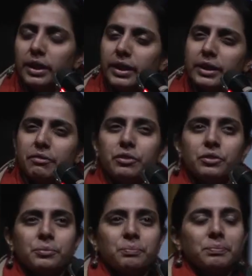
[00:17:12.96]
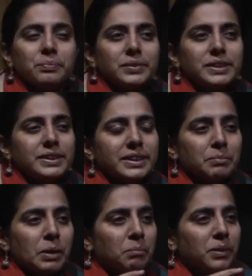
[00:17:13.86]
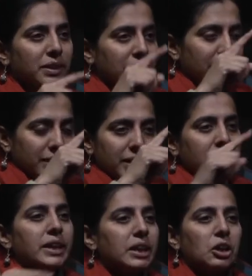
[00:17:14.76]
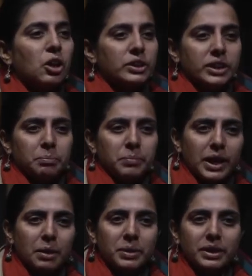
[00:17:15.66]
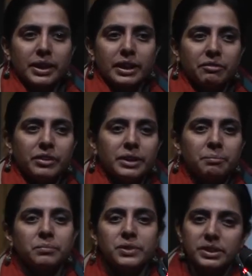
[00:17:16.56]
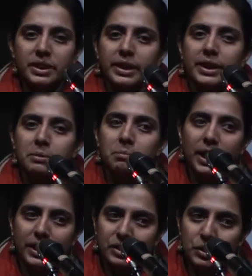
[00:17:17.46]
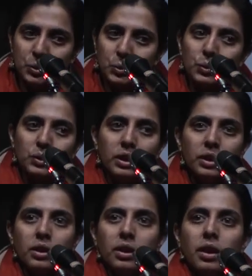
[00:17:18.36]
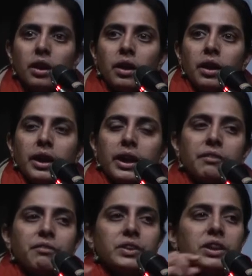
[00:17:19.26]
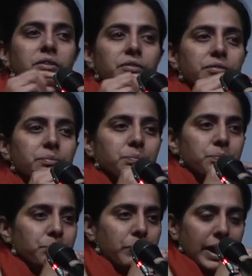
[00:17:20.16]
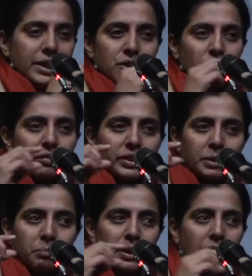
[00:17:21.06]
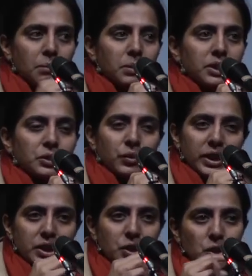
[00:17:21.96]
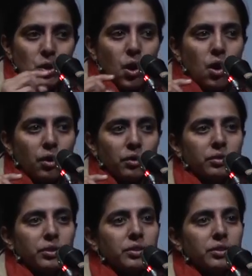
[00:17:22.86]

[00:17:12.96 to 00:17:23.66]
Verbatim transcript: Again, if you just remember that ecological pyramid that we studied back in school, if the base of that pyramid is very strong,